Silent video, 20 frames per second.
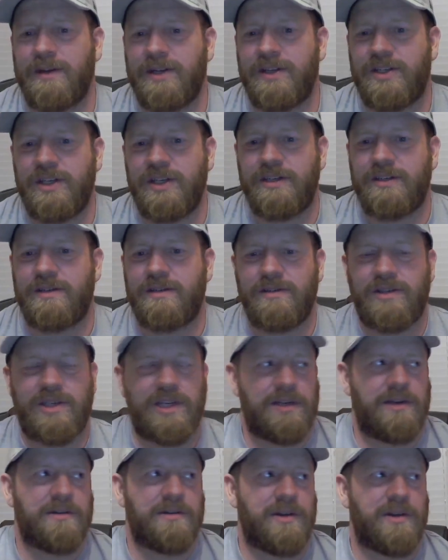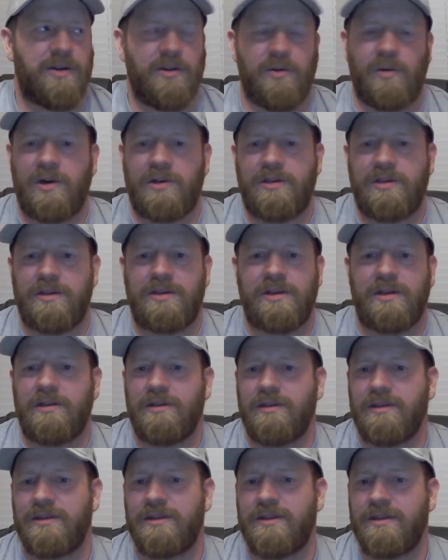and she knows all the words of the
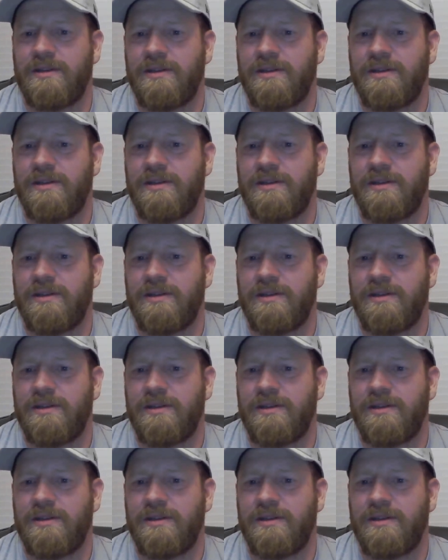songs.